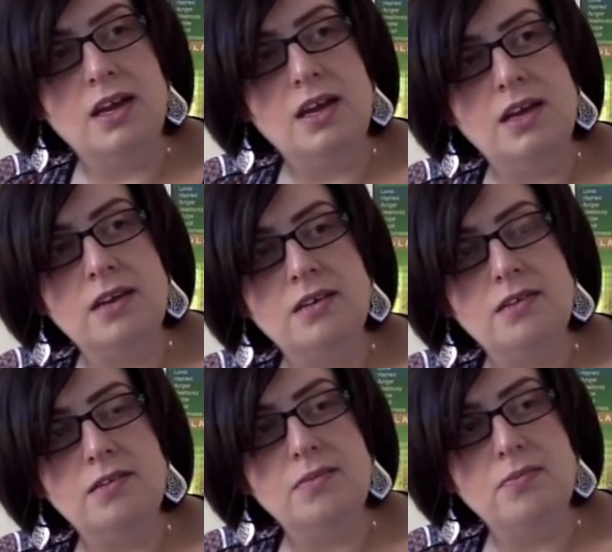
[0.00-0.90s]
And
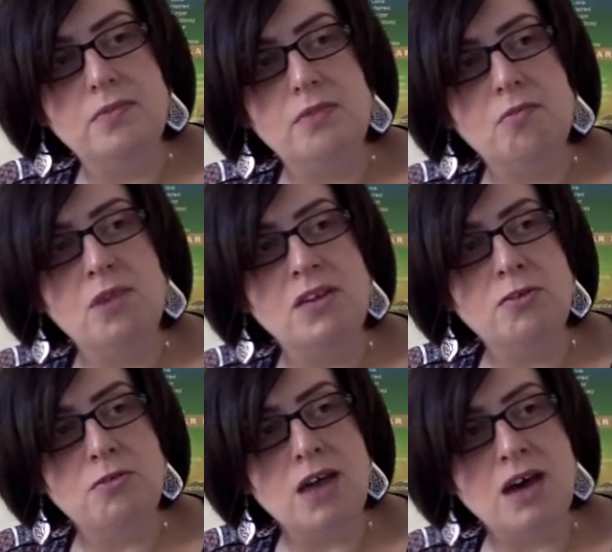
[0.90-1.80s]
when
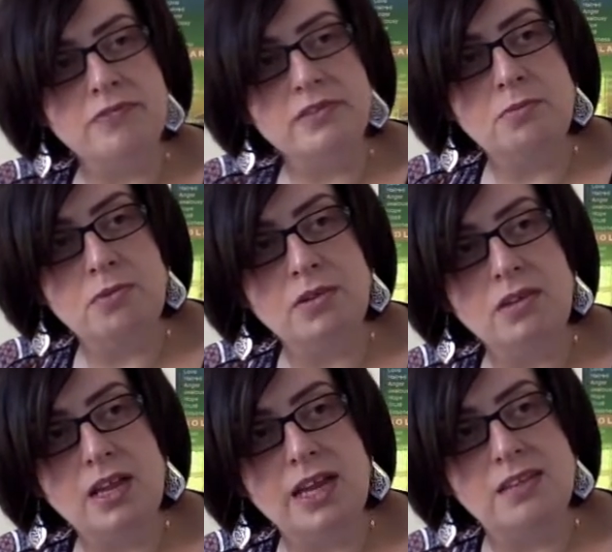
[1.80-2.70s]
you're
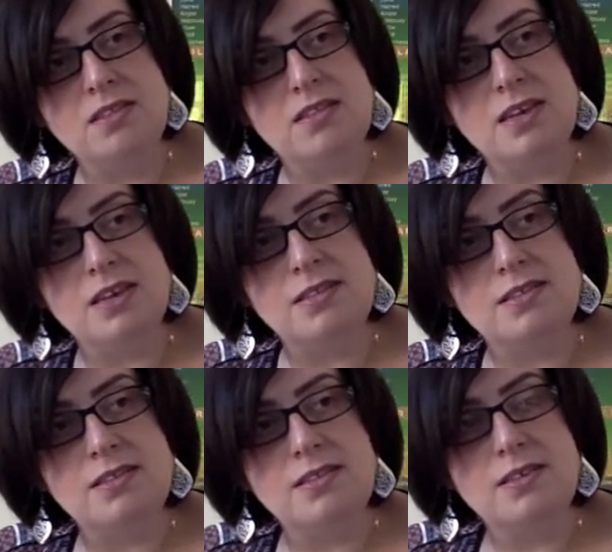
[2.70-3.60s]
comfortable, it's
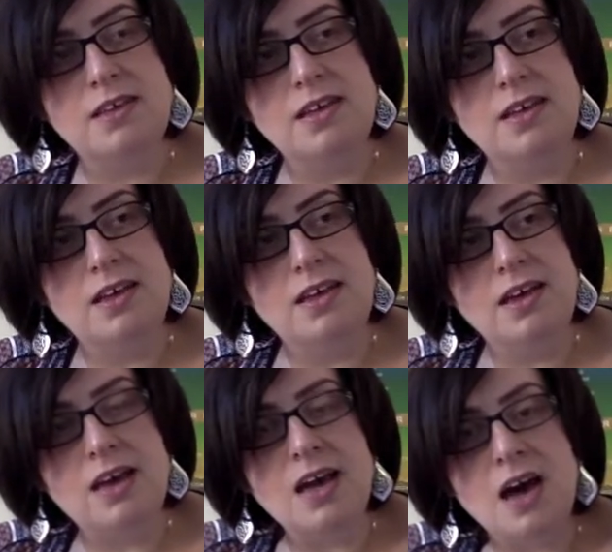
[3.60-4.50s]

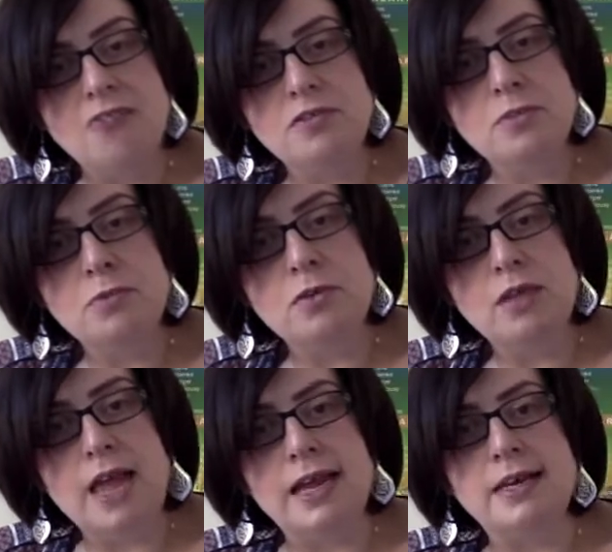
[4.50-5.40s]
a comfortable
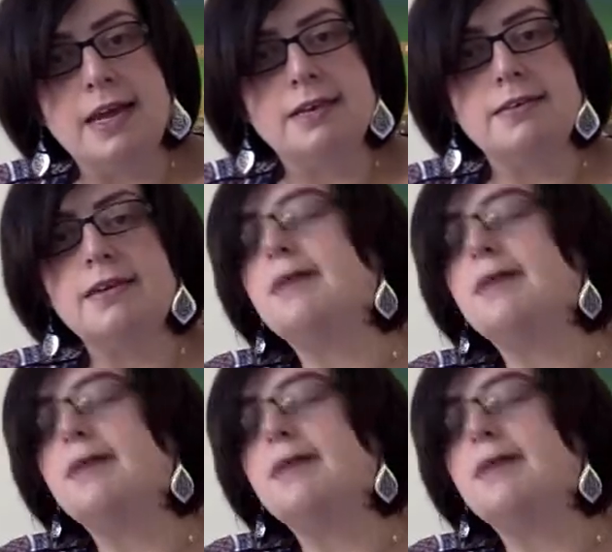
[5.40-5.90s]
and